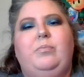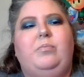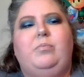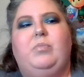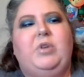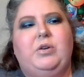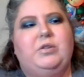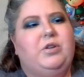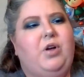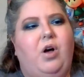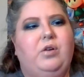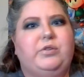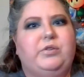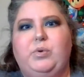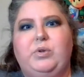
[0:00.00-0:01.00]
there's
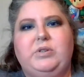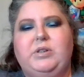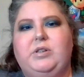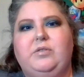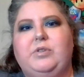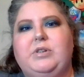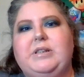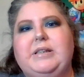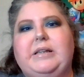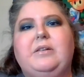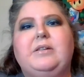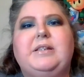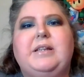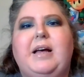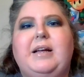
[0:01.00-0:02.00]
all sorts of different skill
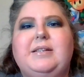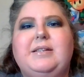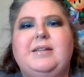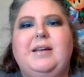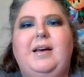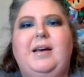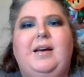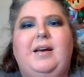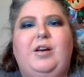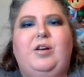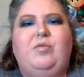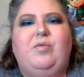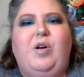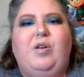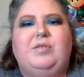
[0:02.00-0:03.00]
sets
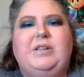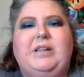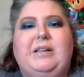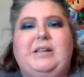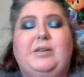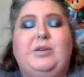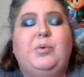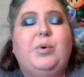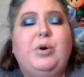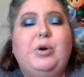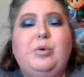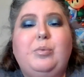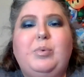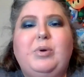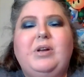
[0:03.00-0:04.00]
involved in the
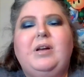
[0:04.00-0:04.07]
group.